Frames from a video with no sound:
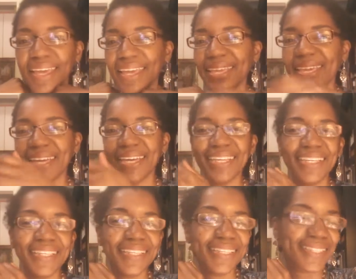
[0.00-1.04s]
Hey
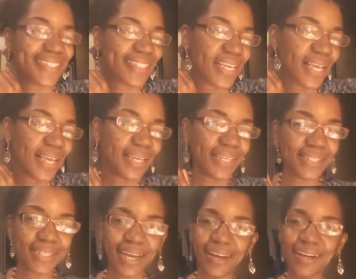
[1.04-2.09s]
guys, it's
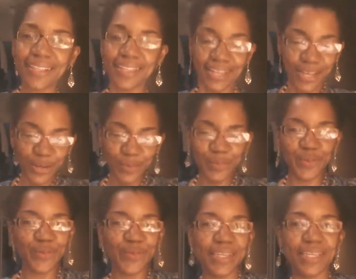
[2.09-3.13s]
Kala. Hope
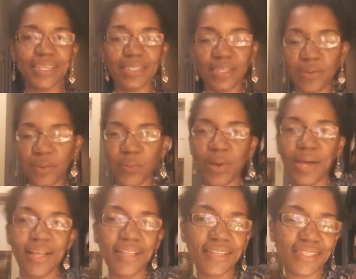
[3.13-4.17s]
your week is going
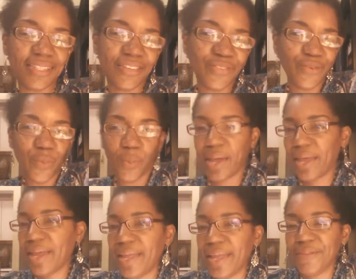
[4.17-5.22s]
well. It's
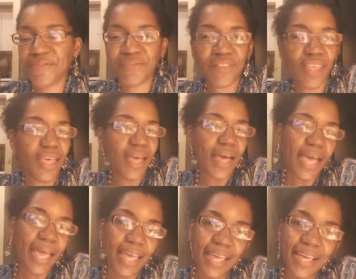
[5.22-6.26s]
underway.
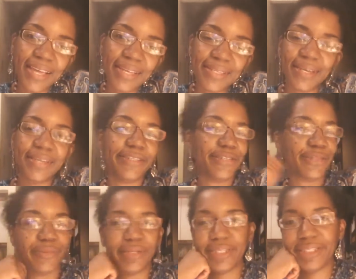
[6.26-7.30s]
And I just
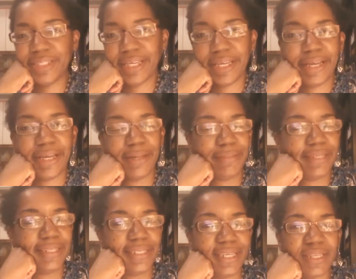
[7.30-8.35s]
wanted to, I'm going
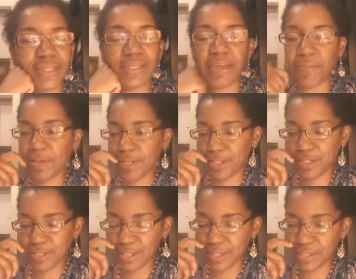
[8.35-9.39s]
to take a step into
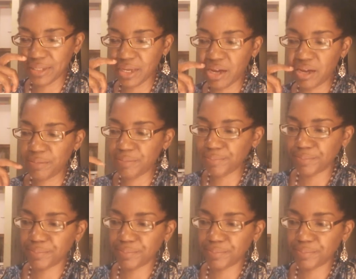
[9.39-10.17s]
this um,